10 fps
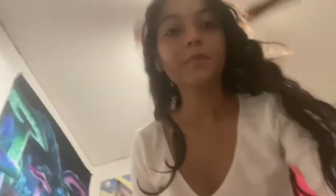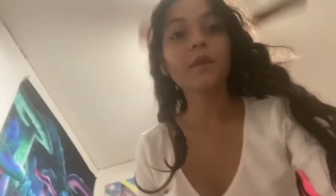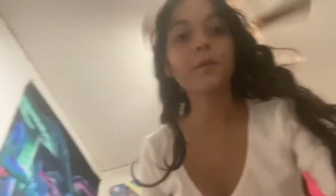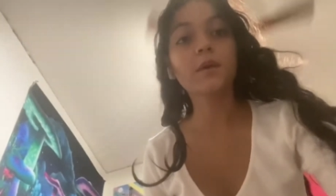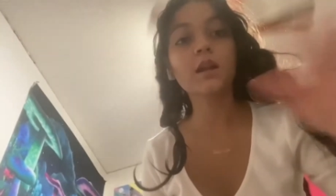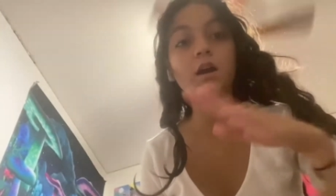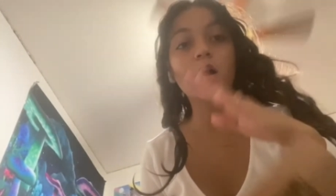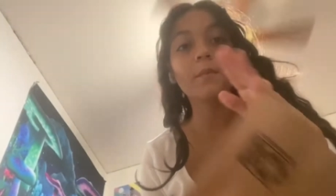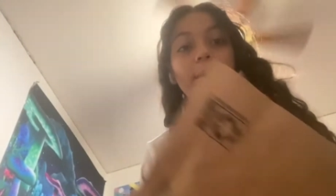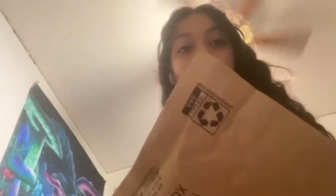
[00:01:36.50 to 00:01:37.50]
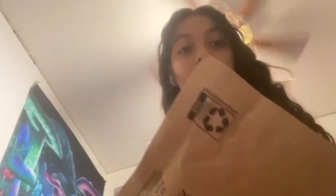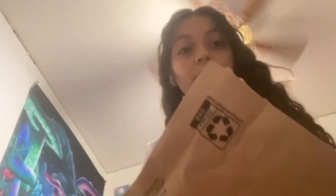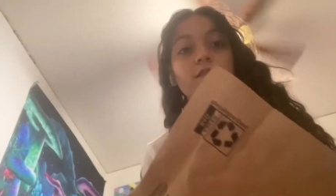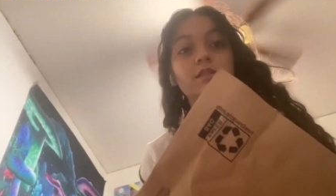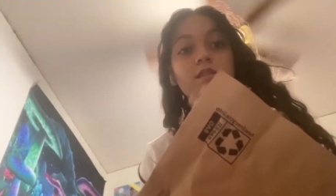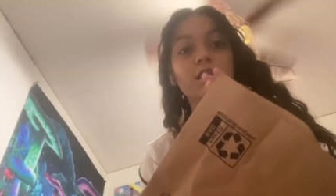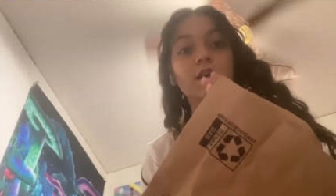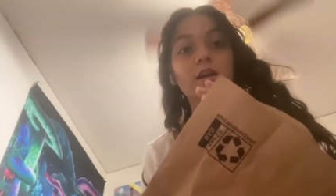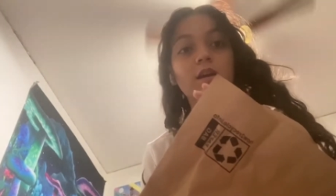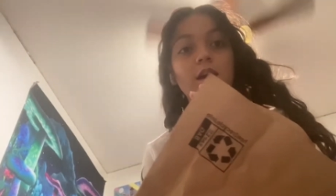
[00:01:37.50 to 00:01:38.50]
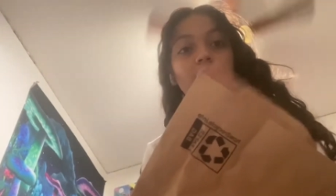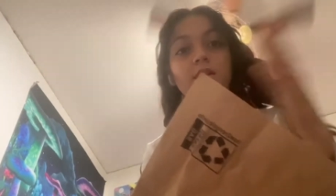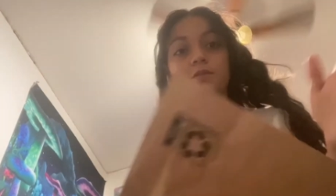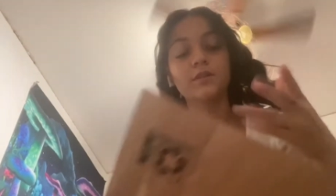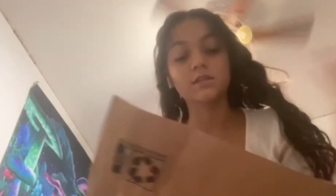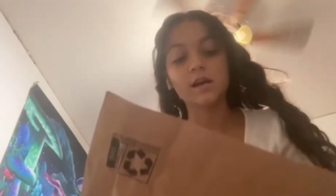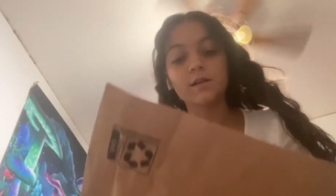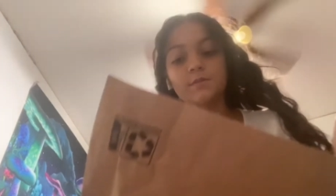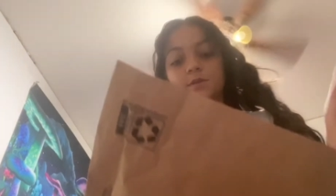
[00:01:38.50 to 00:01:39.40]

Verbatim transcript: I'm getting all my packages like at different times, so